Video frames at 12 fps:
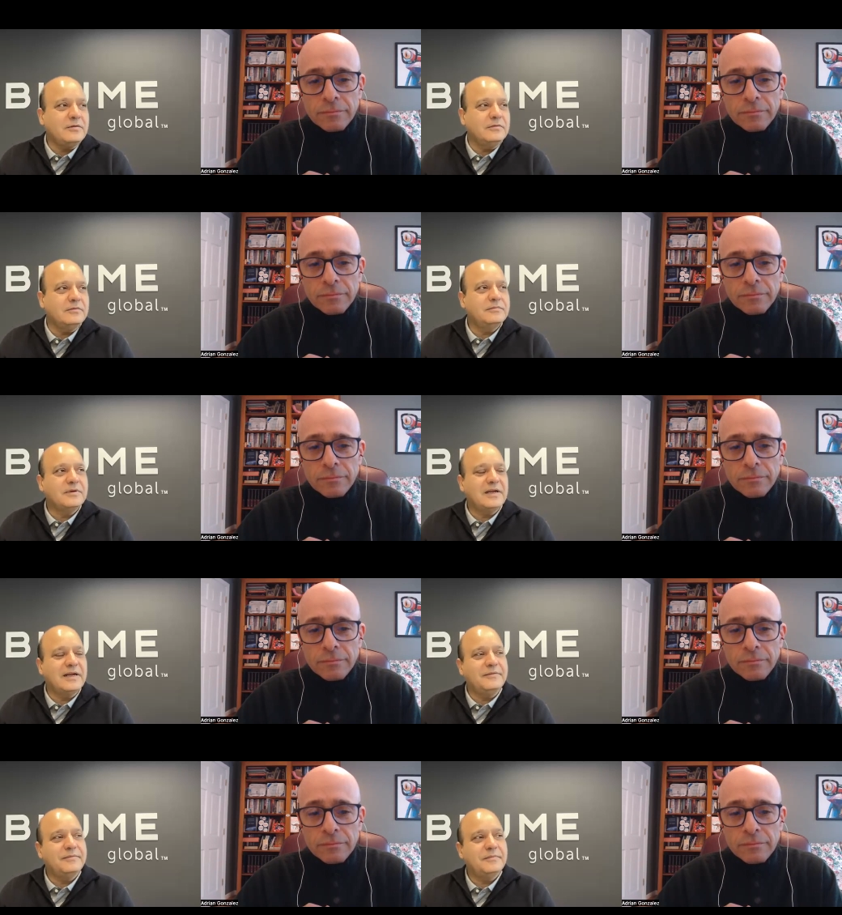Speaker 1: to
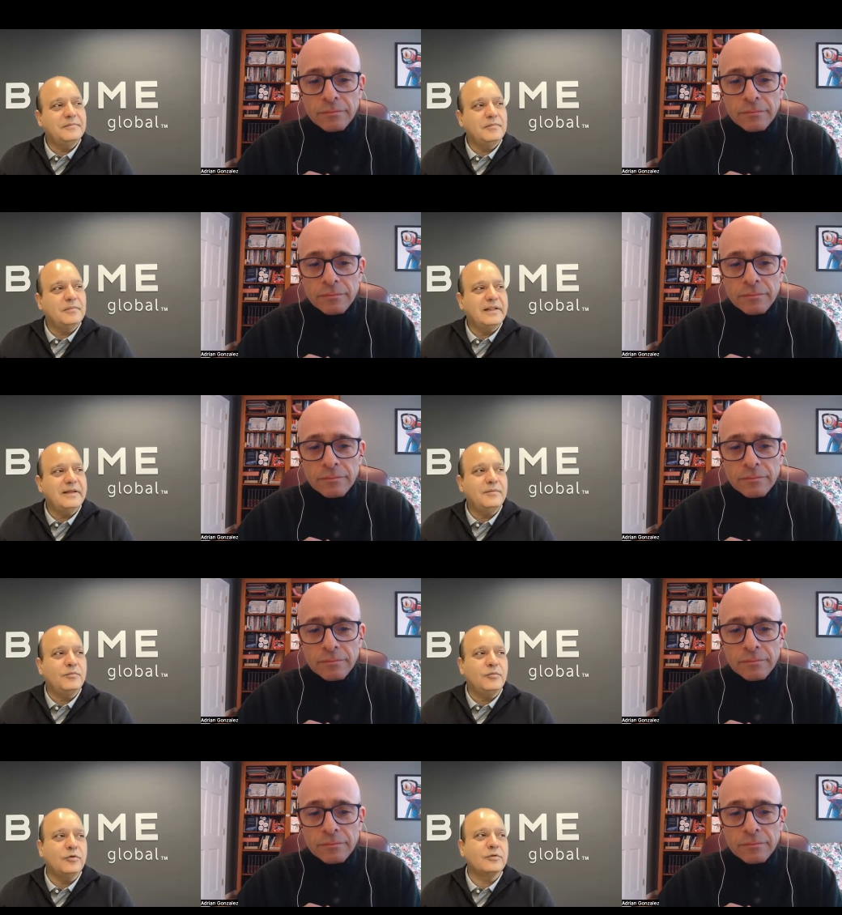kind of, I
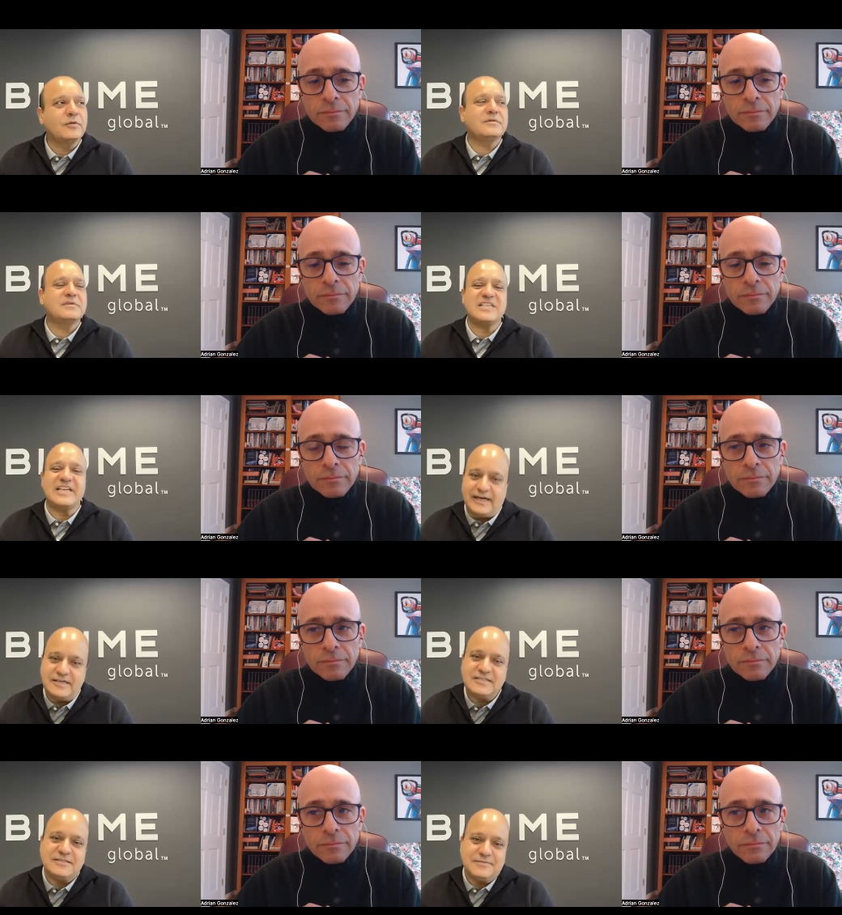think both
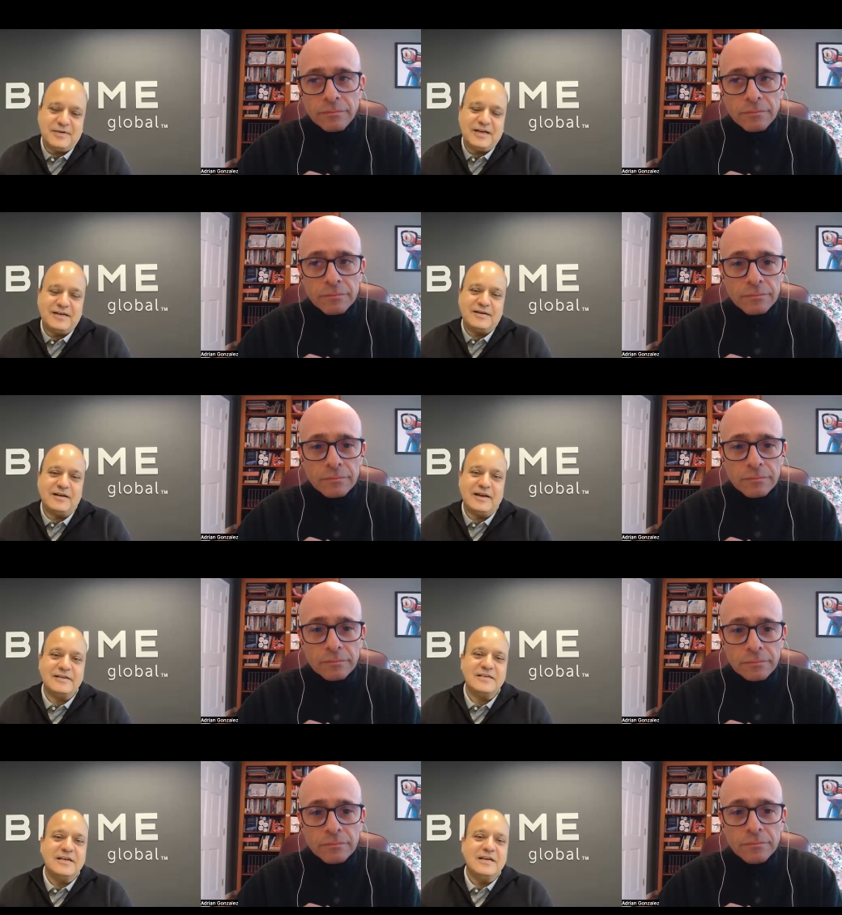sides, right?
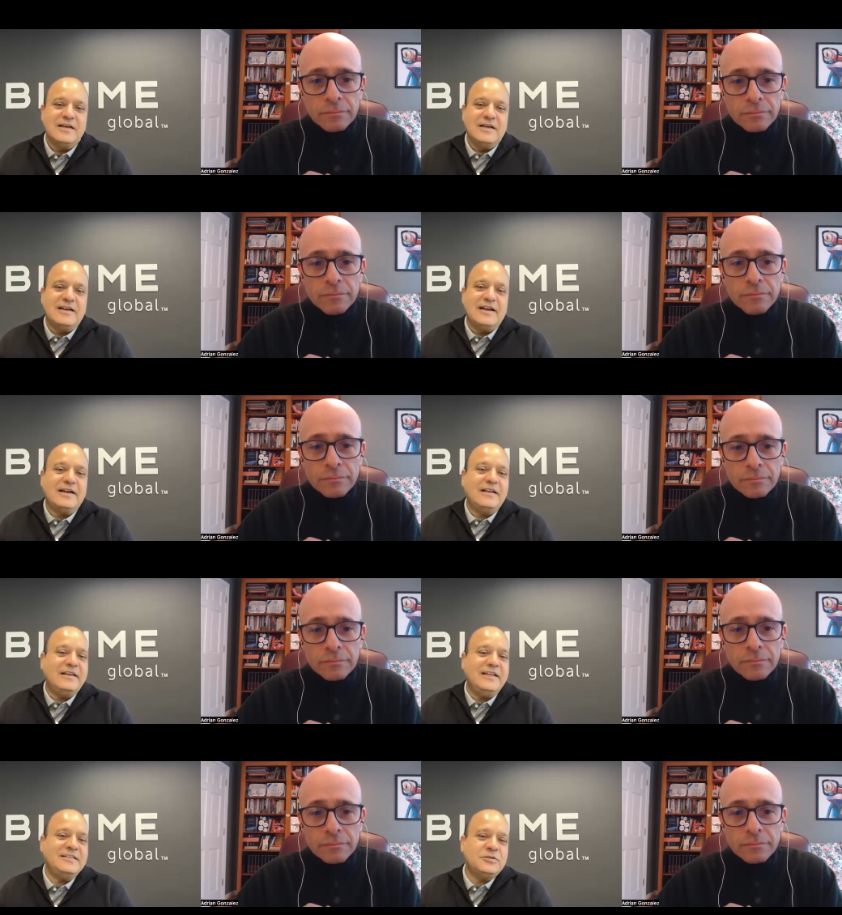That
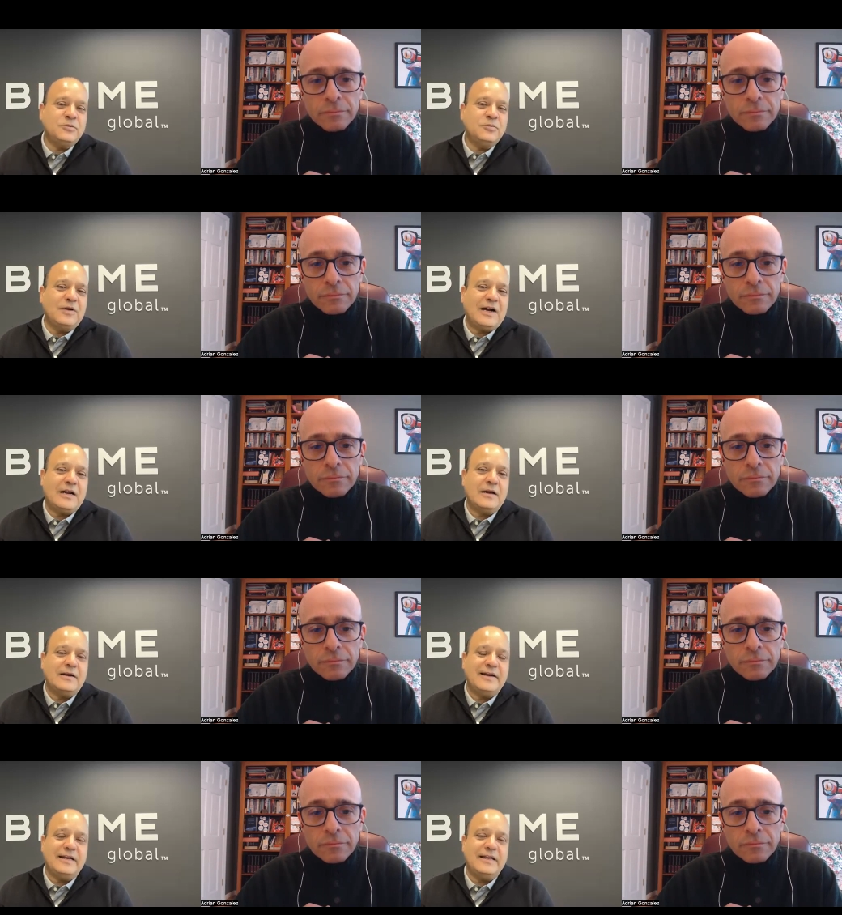these two are
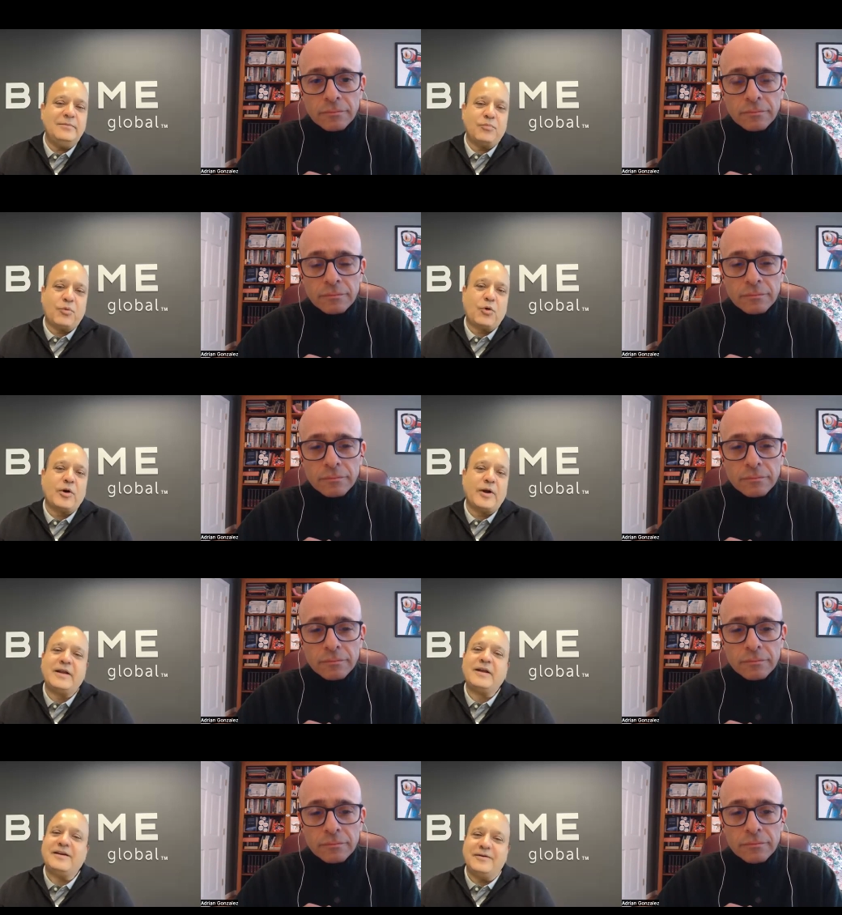really
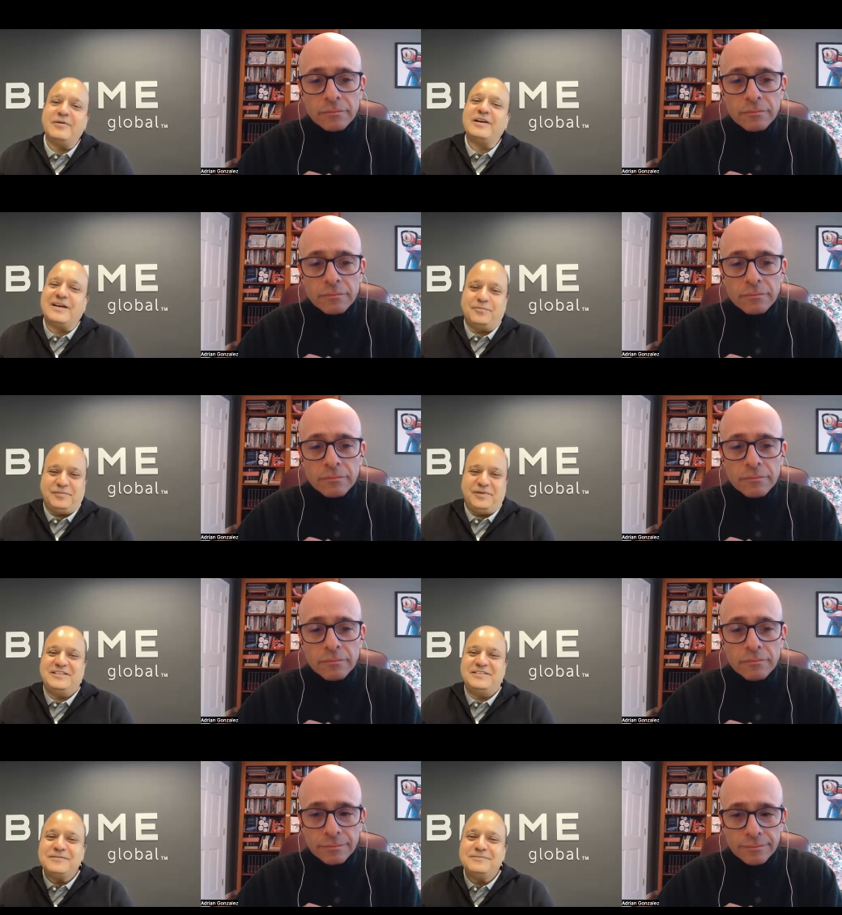product driven
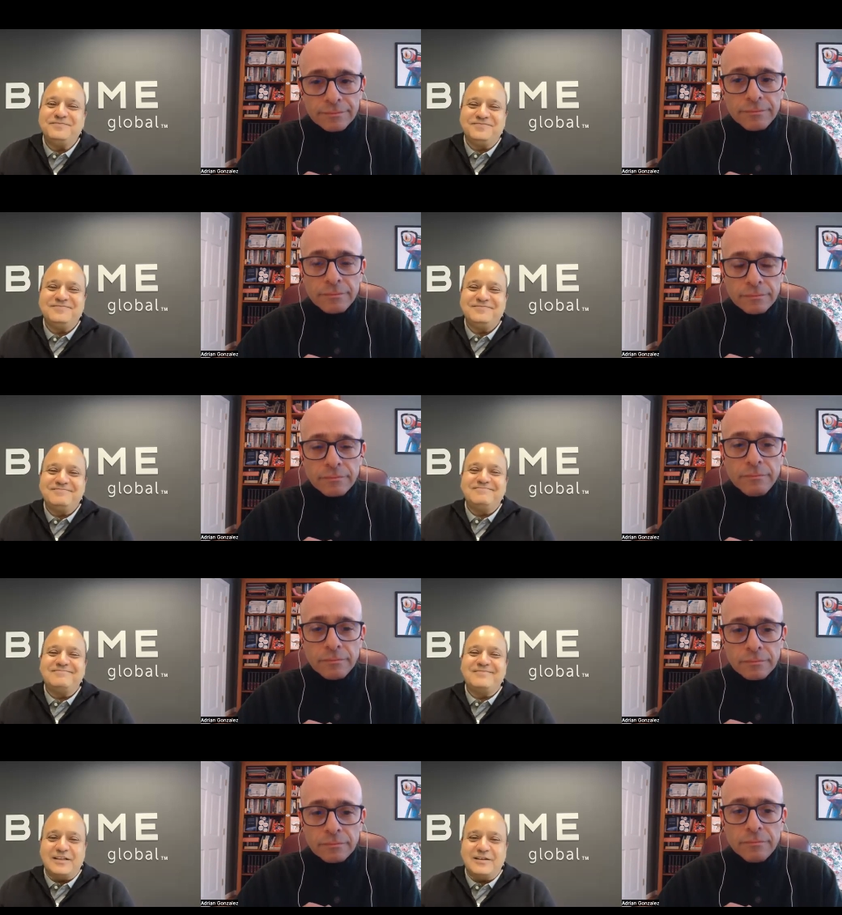companies
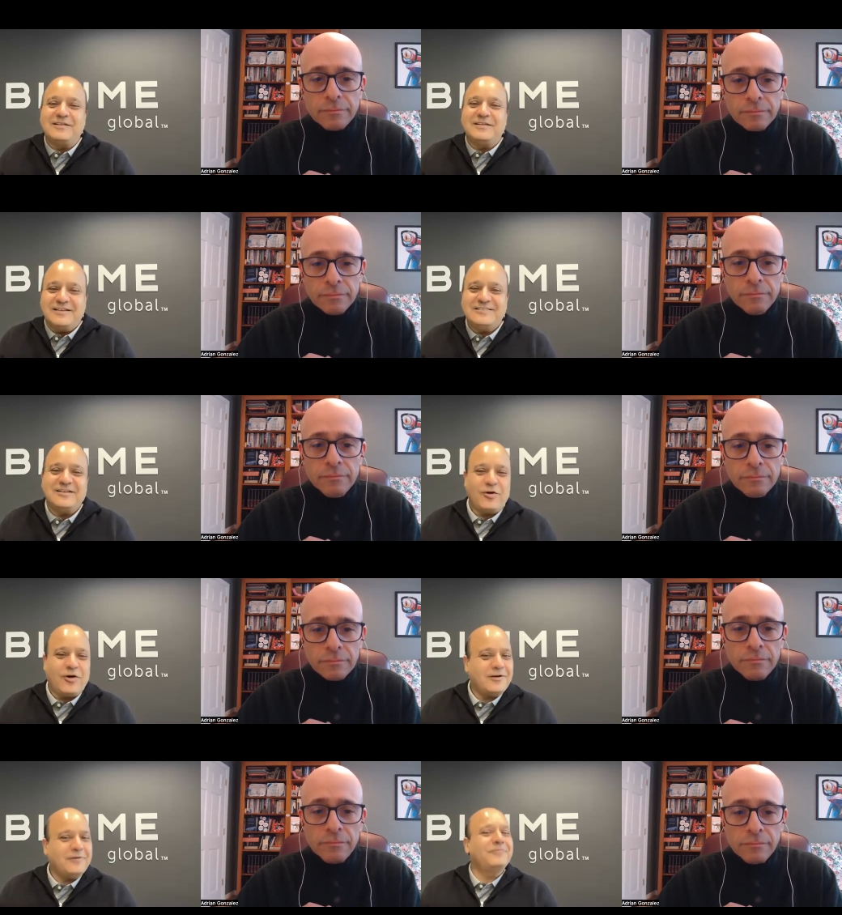and there's a
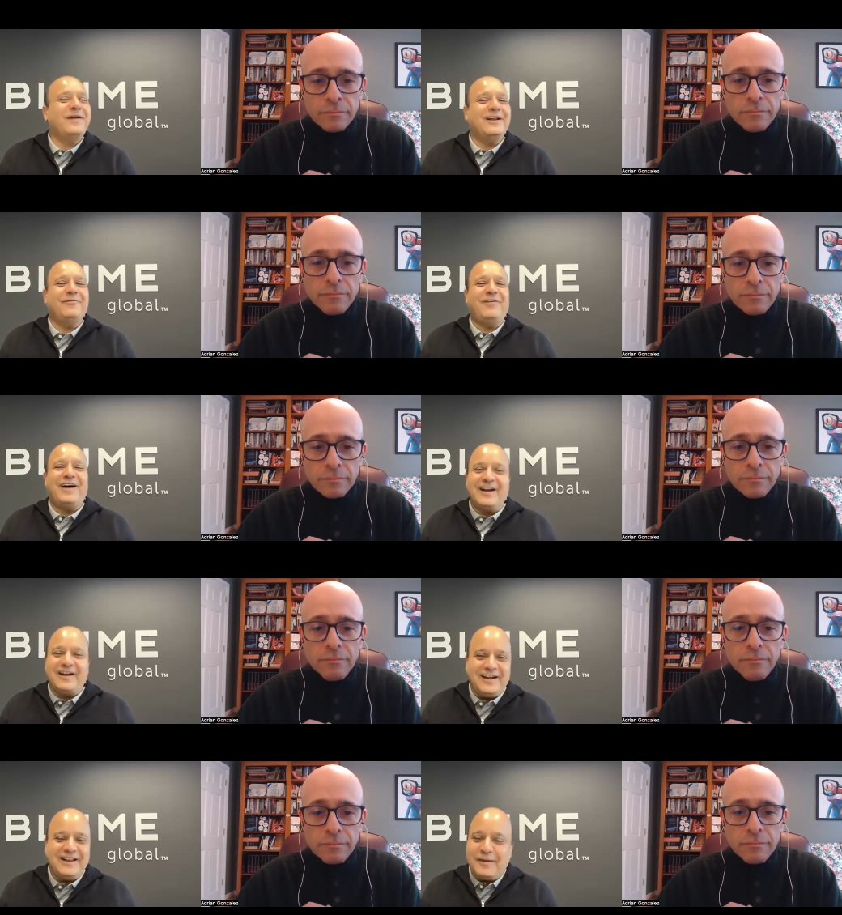lot of kind of
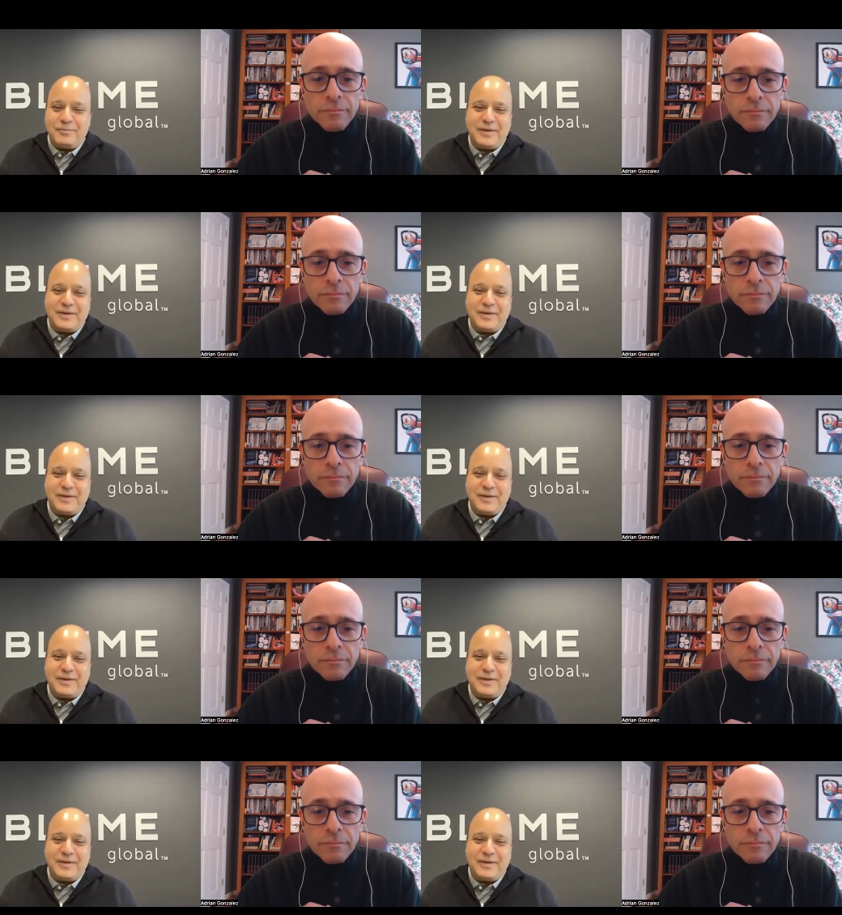r&d i